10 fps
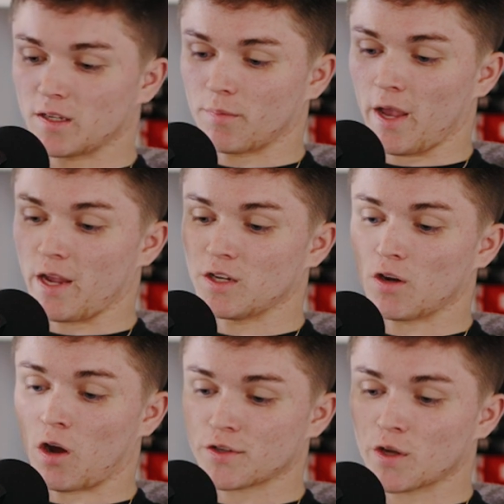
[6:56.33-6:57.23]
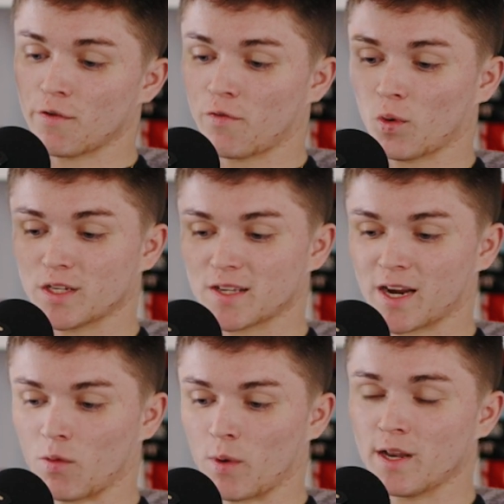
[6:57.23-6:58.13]
page. Also,
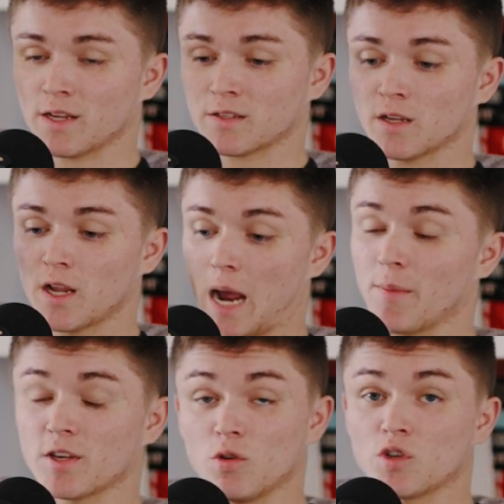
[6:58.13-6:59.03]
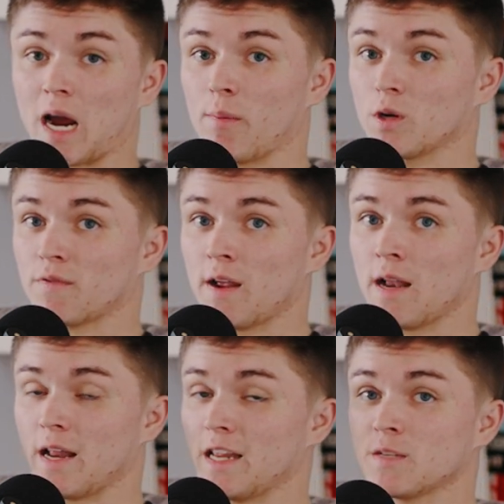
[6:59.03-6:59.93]
40-Second Witness. I'm a huge Cowboys
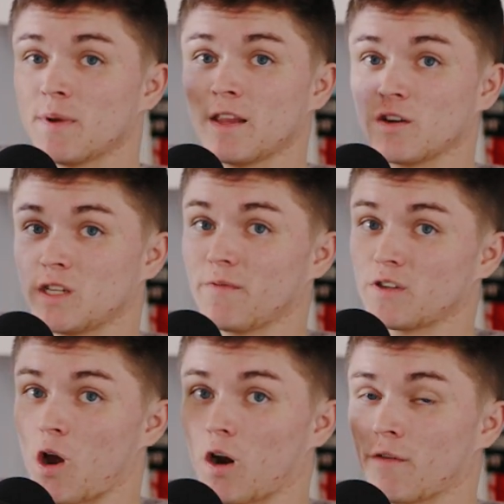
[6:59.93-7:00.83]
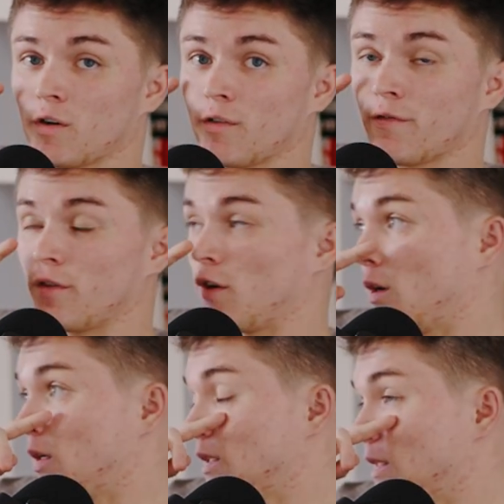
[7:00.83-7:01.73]
fan, and he's been their team photographer for